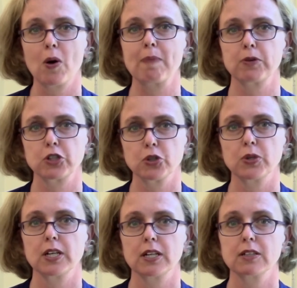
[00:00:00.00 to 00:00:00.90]

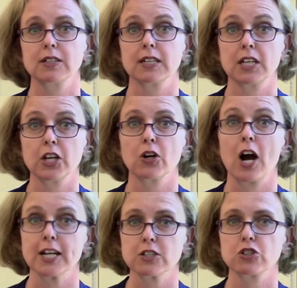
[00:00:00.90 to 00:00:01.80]
opportunity to hear
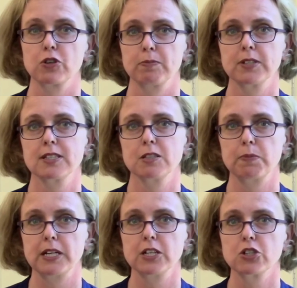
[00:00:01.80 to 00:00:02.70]
unscripted speech,